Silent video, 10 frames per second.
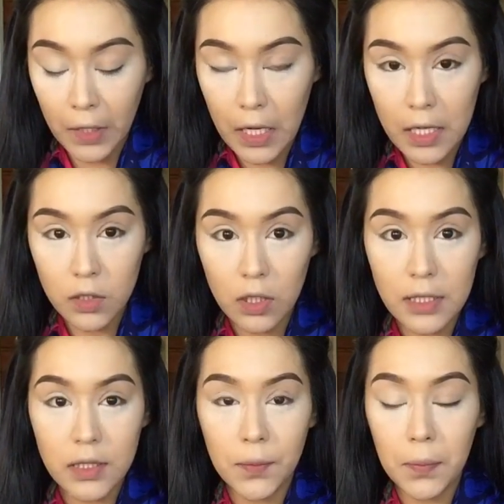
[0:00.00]
And I also
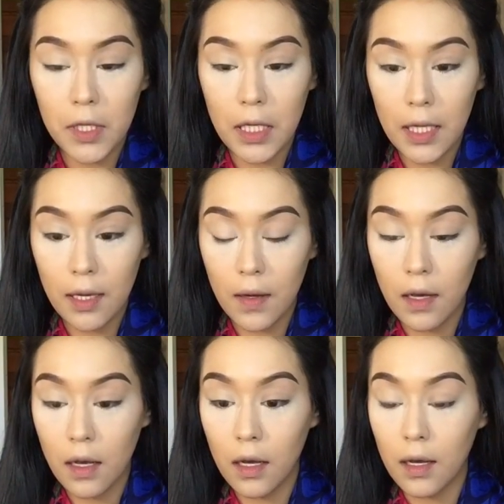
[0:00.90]
like to put it
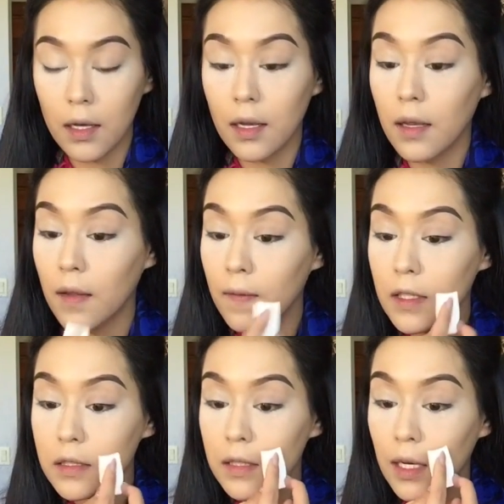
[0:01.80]
in
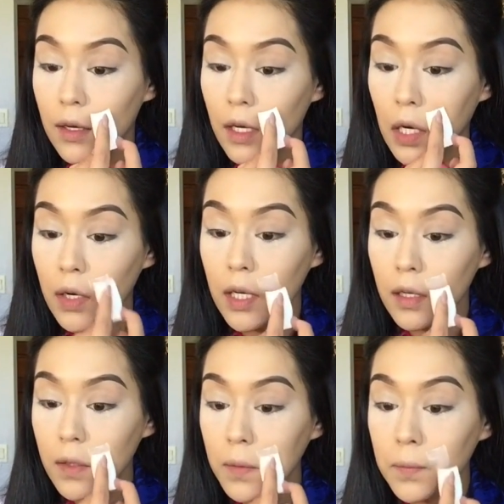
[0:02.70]
this area right
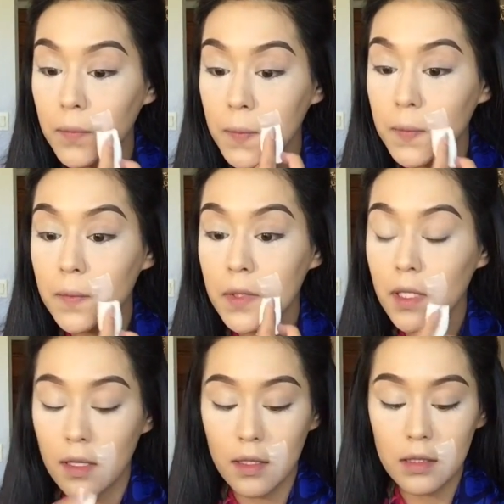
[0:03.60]
here.
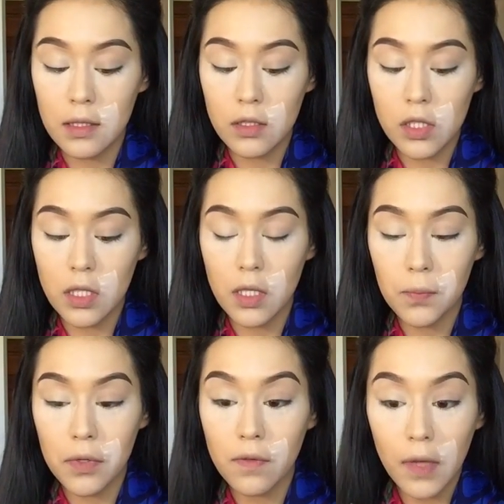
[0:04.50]
And this is just going
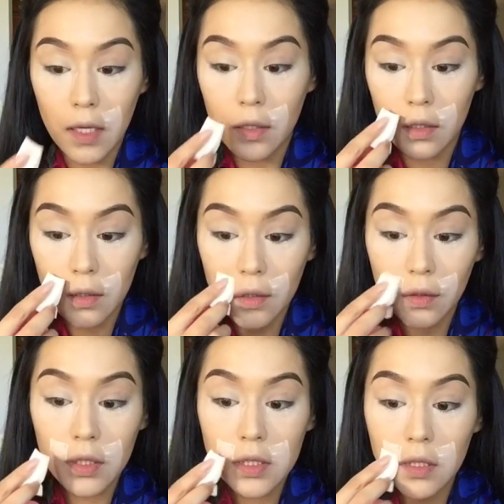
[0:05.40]
to prevent
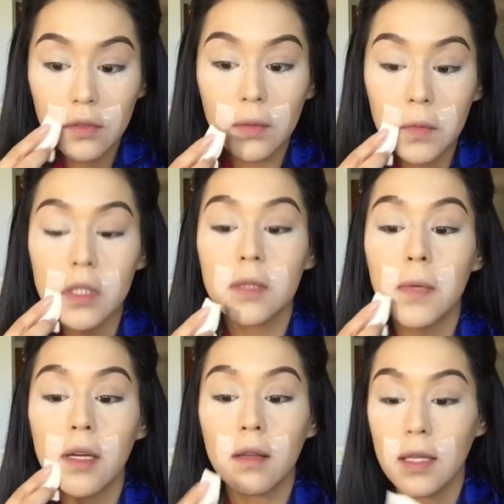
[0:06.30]
creasing from your
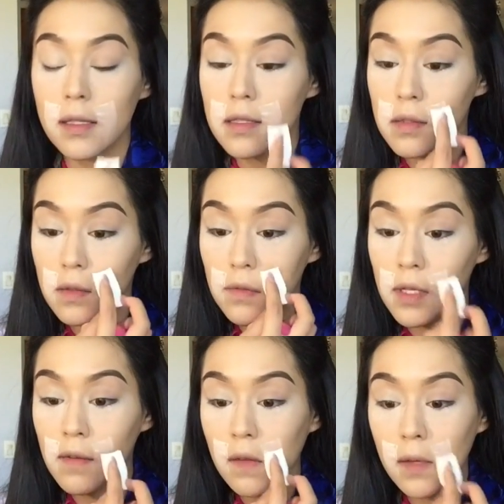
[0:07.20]
smile line. So if you
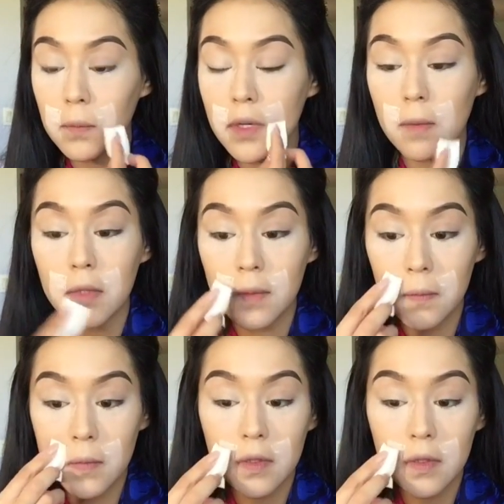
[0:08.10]
have that problem,